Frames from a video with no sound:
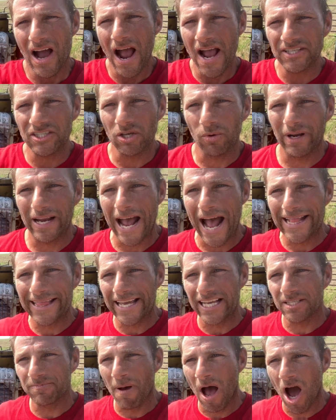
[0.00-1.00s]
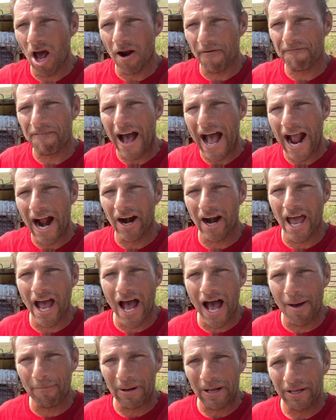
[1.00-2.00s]
Alright, so we got this motor fired
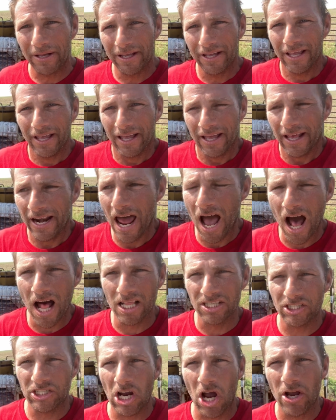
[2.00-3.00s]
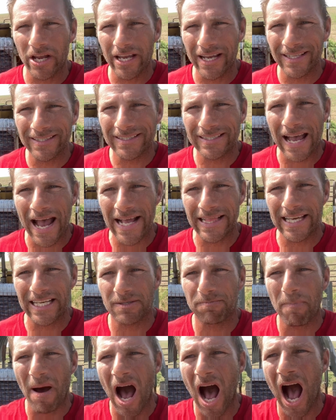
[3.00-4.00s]
up. Now I'll show you inside
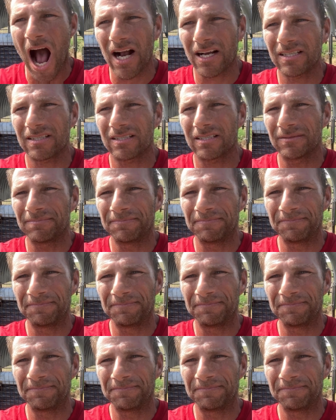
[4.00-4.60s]
this box.